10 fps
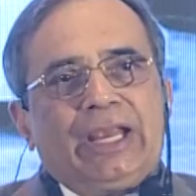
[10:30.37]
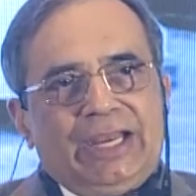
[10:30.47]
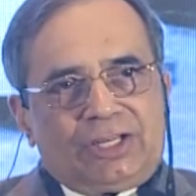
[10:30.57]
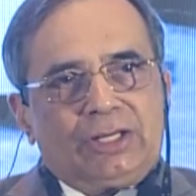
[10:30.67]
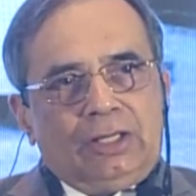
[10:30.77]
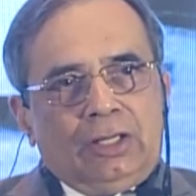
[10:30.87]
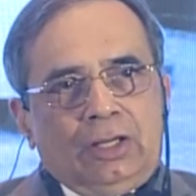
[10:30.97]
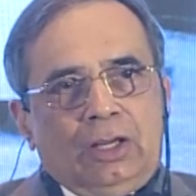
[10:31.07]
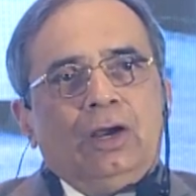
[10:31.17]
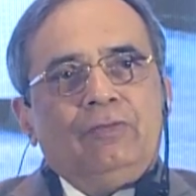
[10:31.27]
gate.
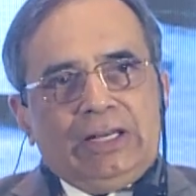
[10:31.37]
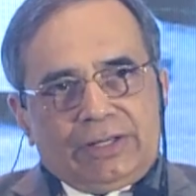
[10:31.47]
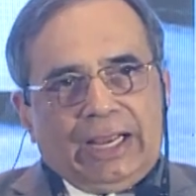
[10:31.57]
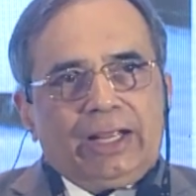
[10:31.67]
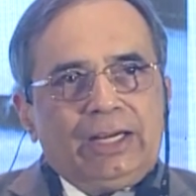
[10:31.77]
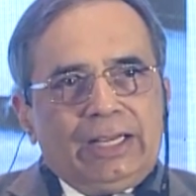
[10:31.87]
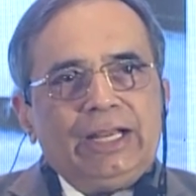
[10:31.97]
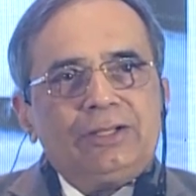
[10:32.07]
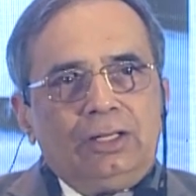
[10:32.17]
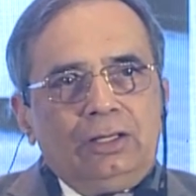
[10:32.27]
We'll tackle it
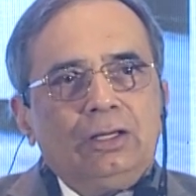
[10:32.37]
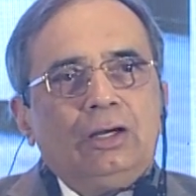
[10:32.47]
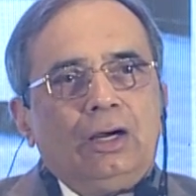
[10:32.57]
later.